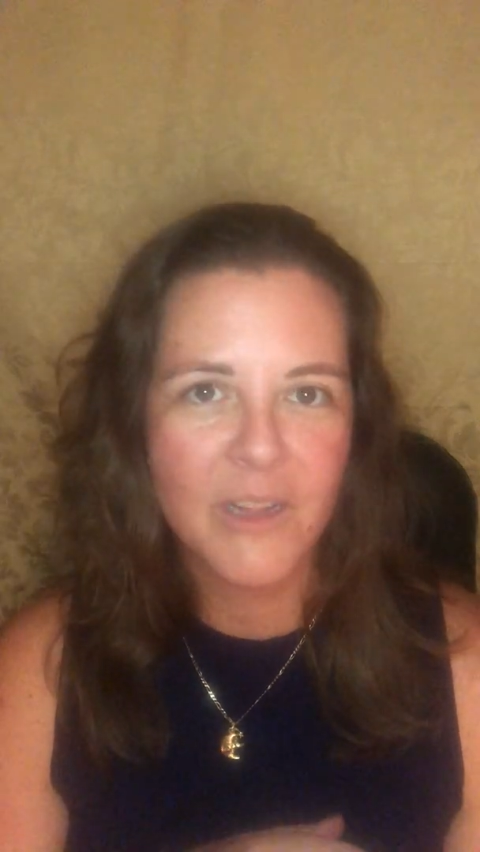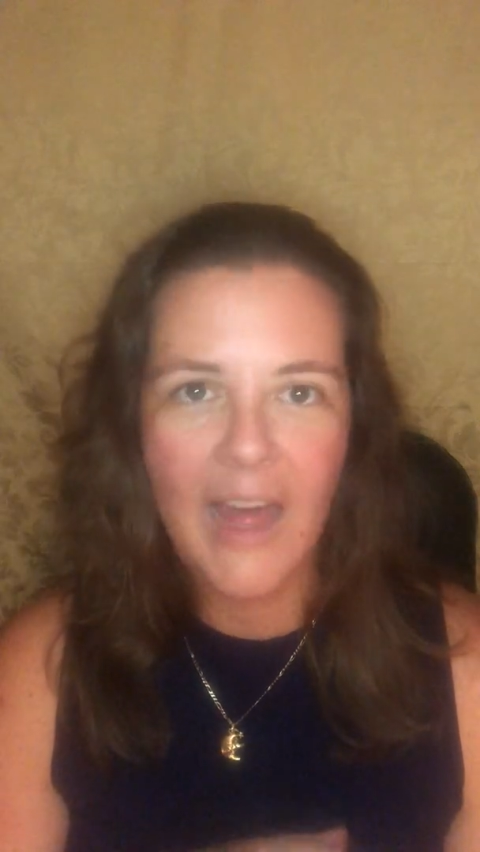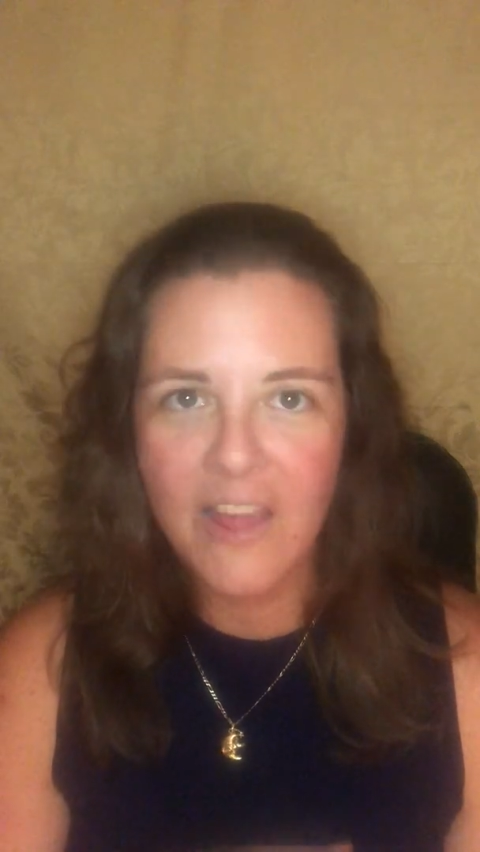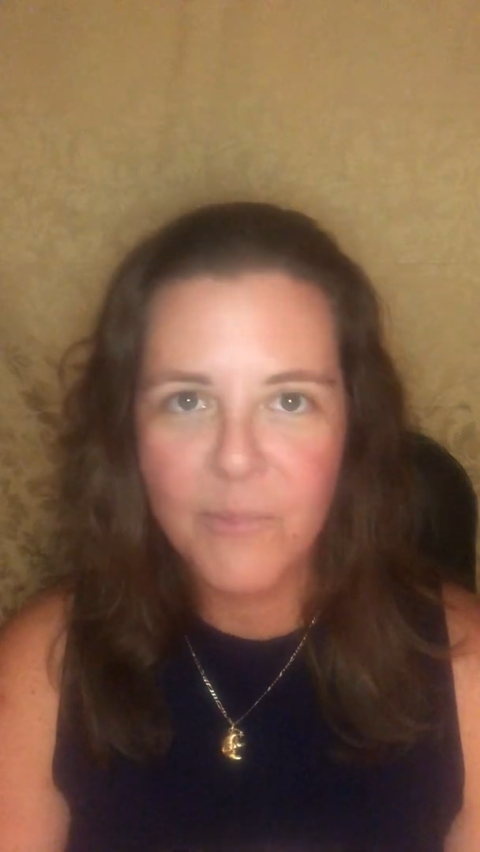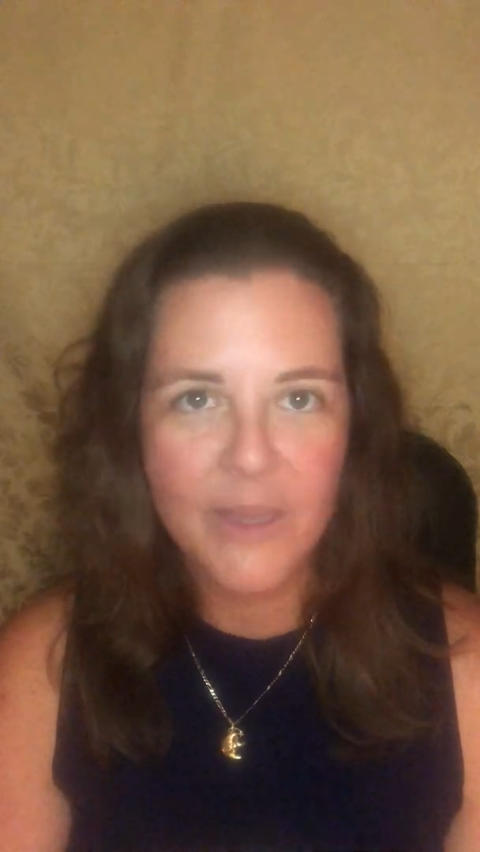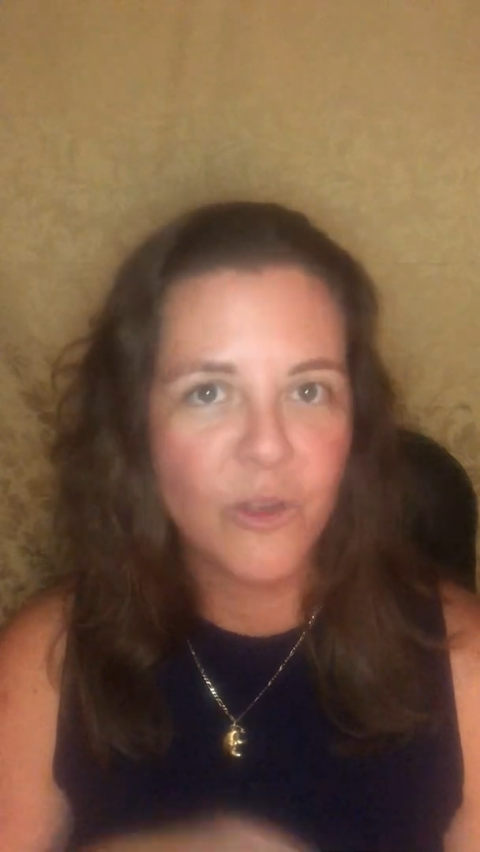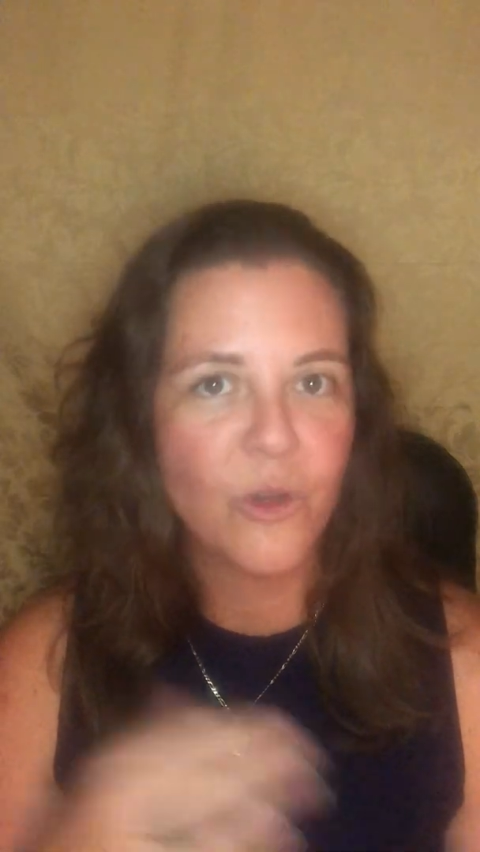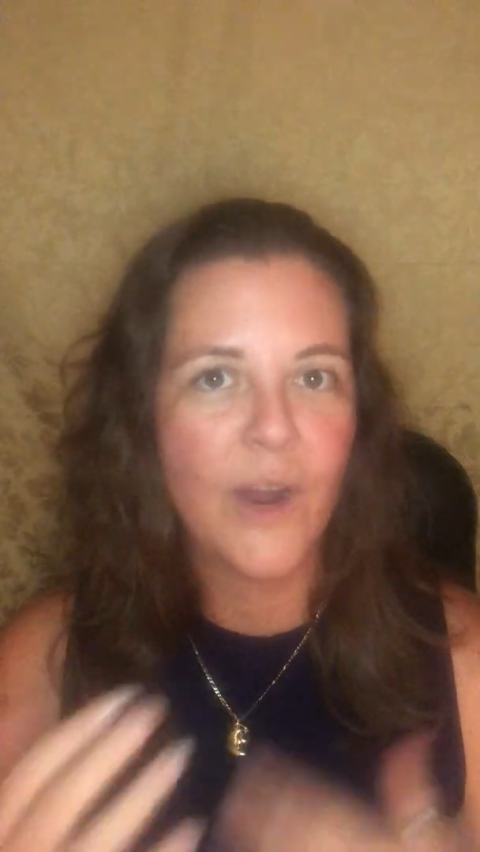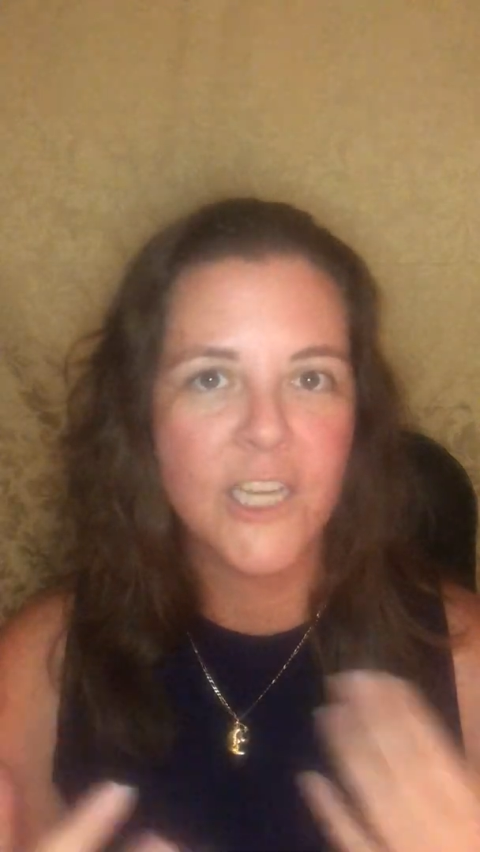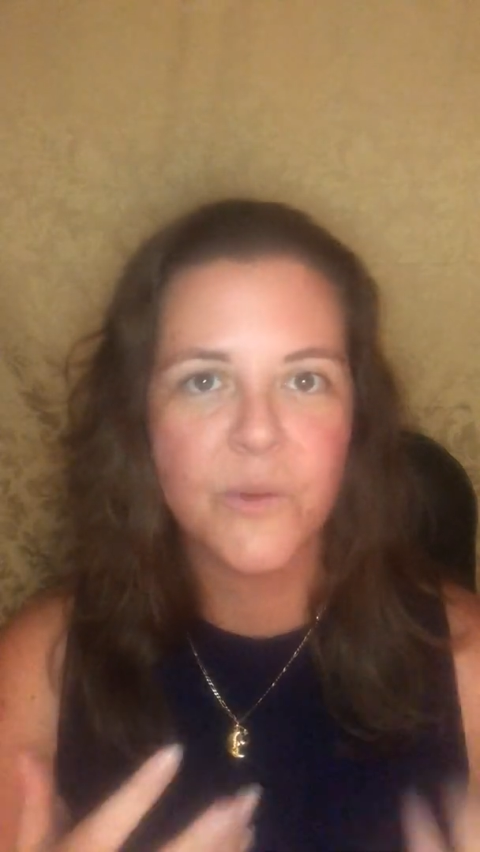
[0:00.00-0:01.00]
classmates
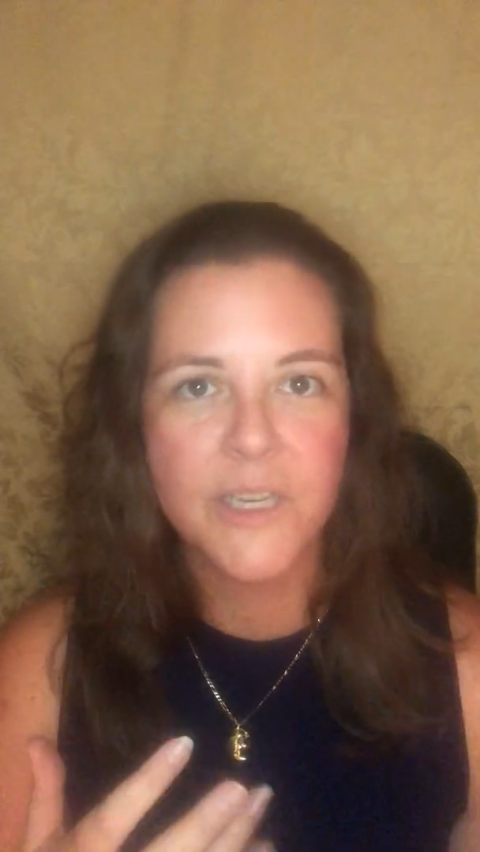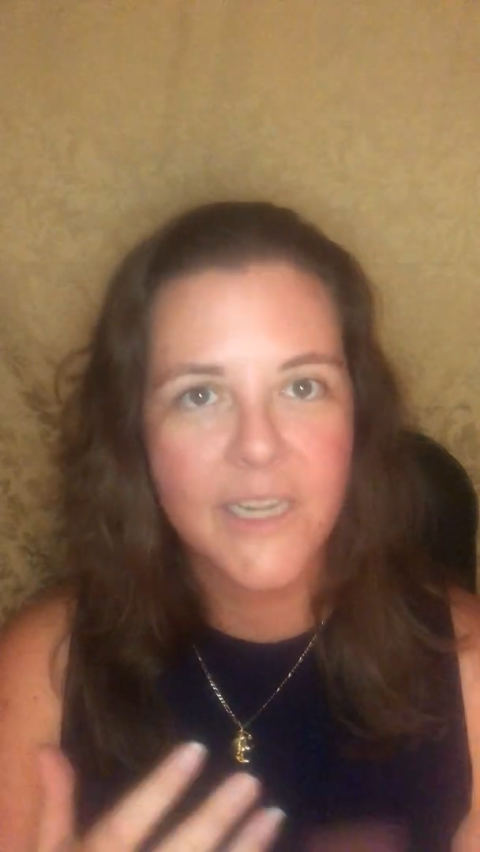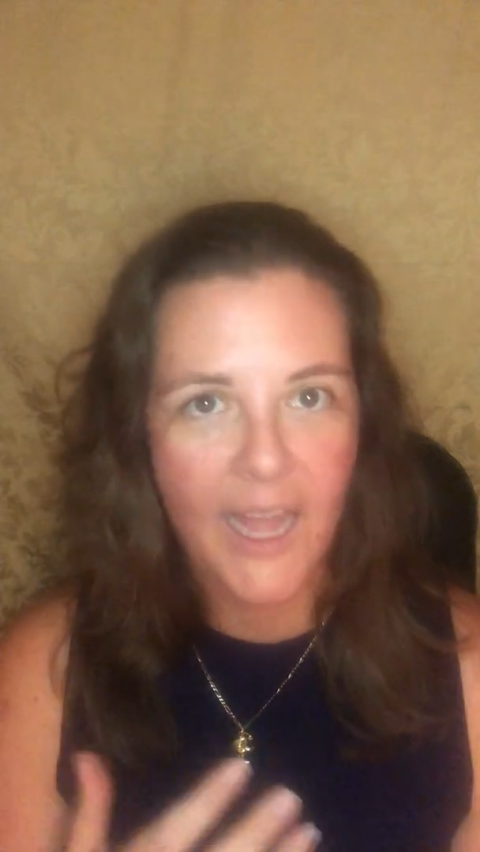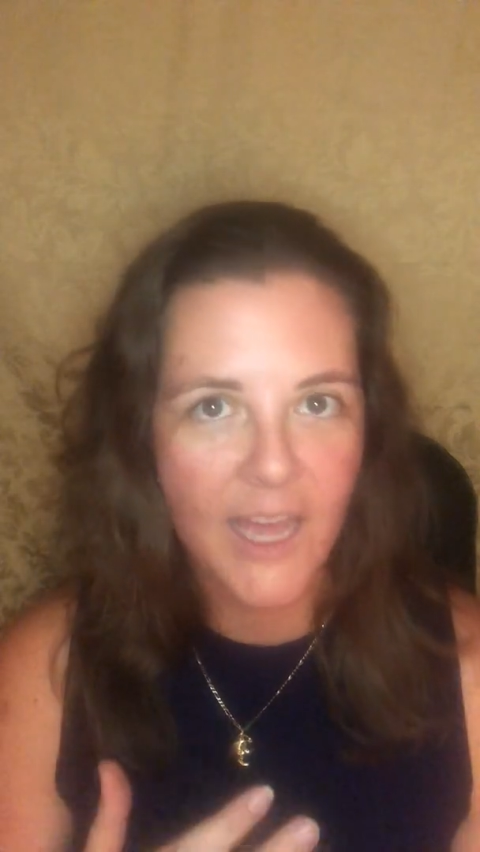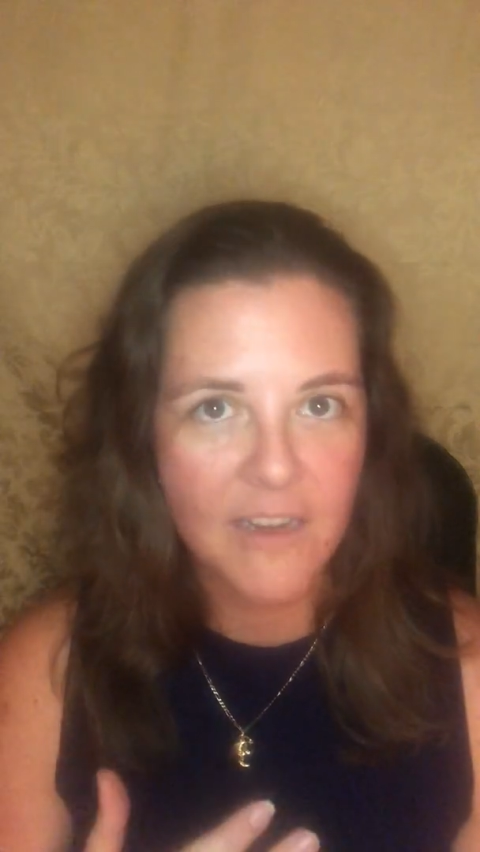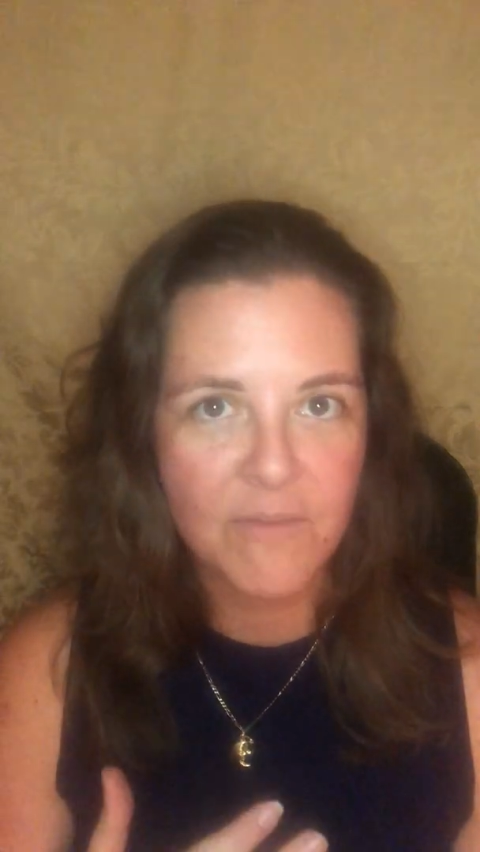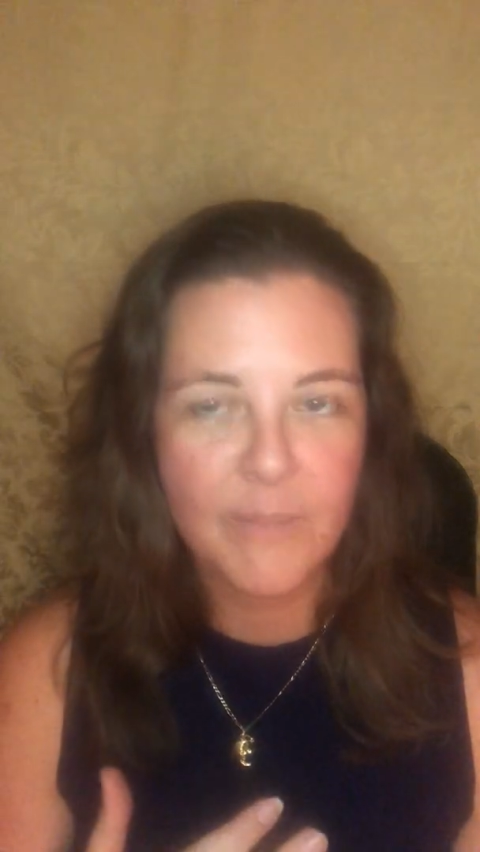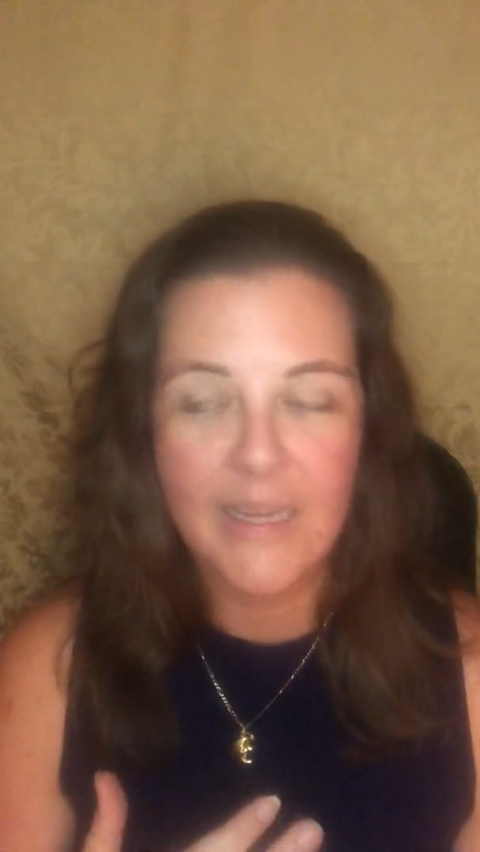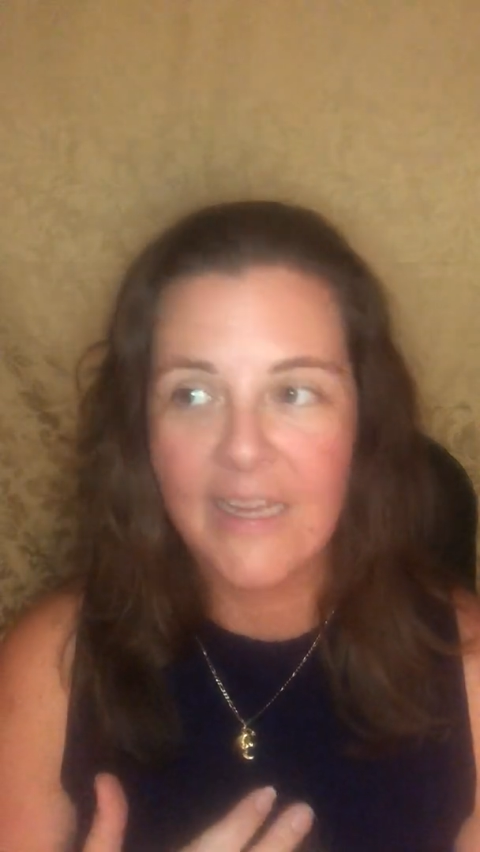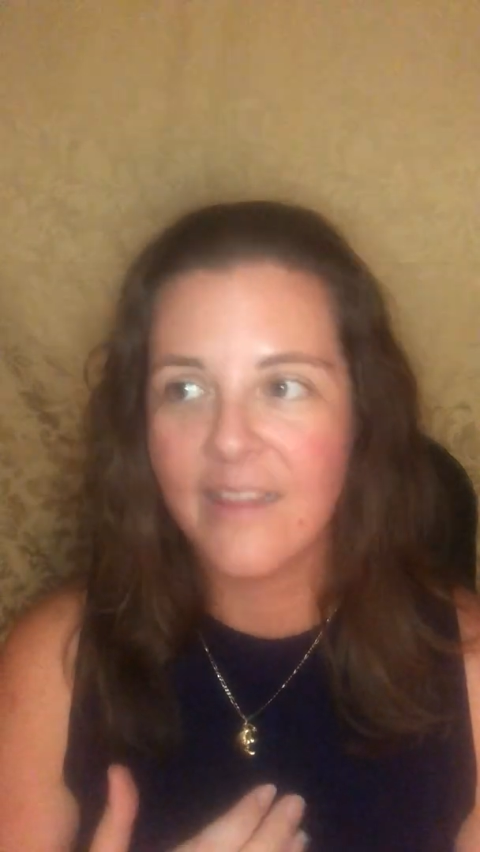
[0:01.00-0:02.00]
who graduated ahead of
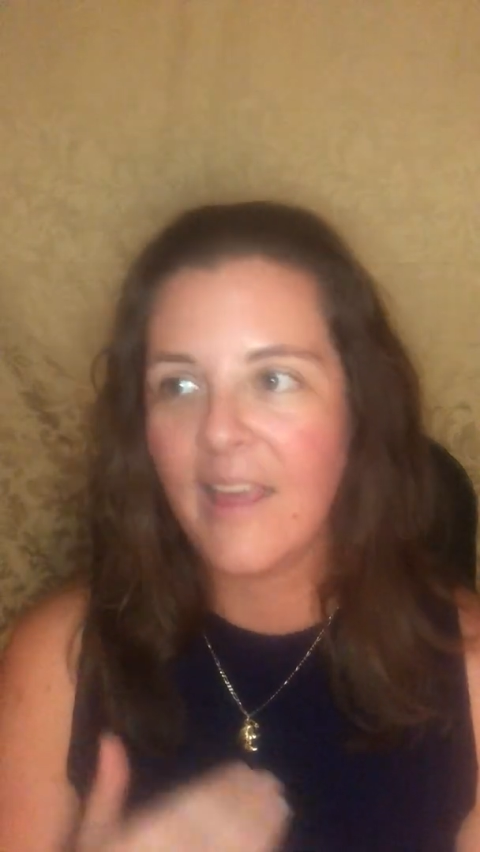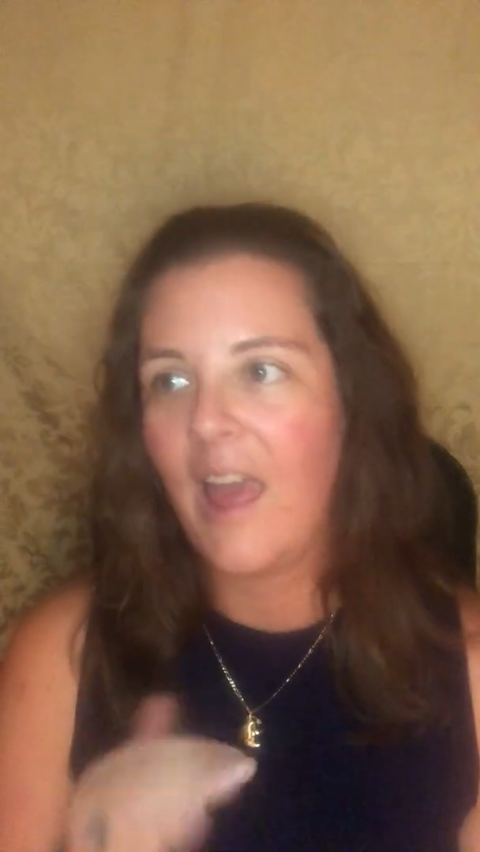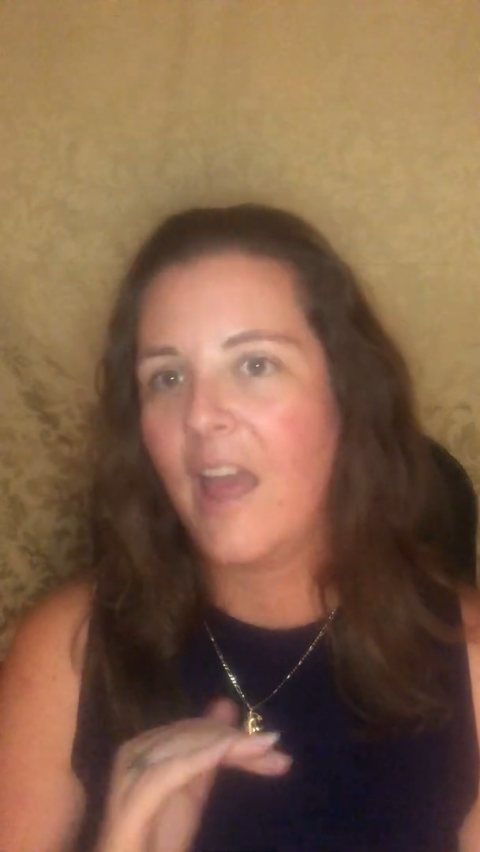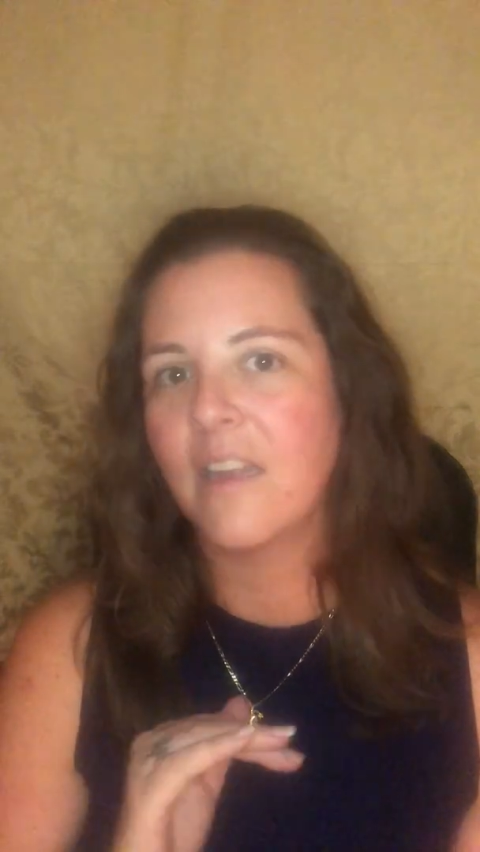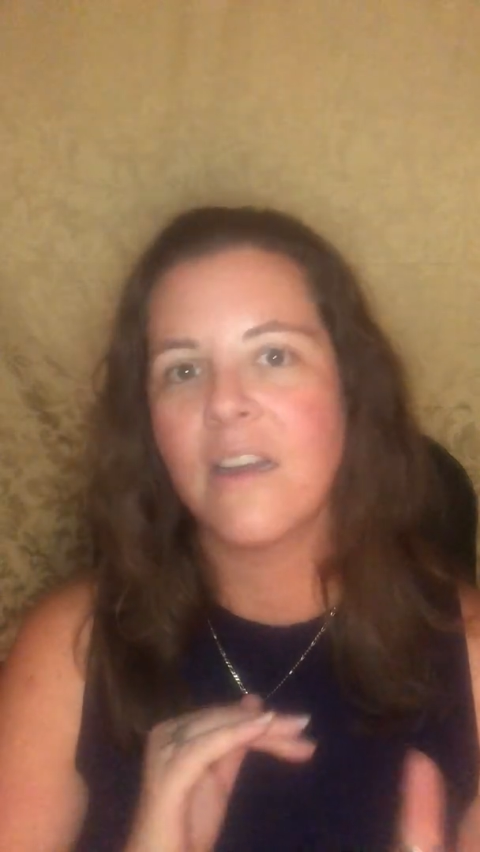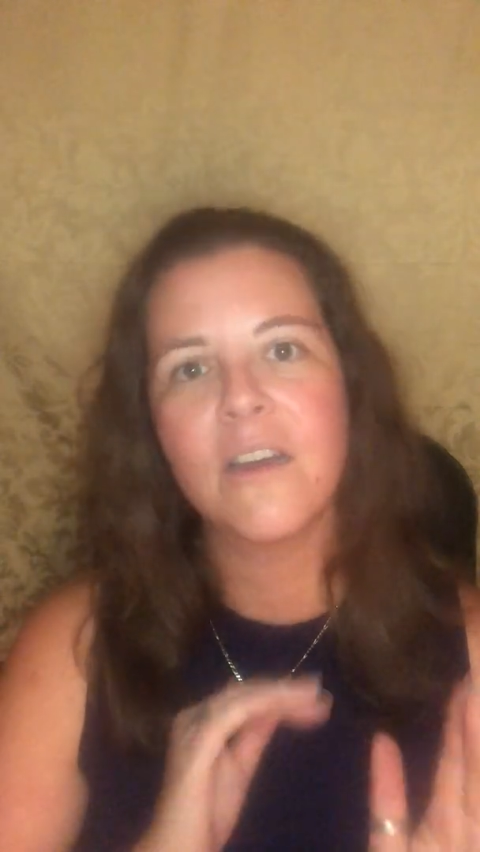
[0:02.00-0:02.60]
me said,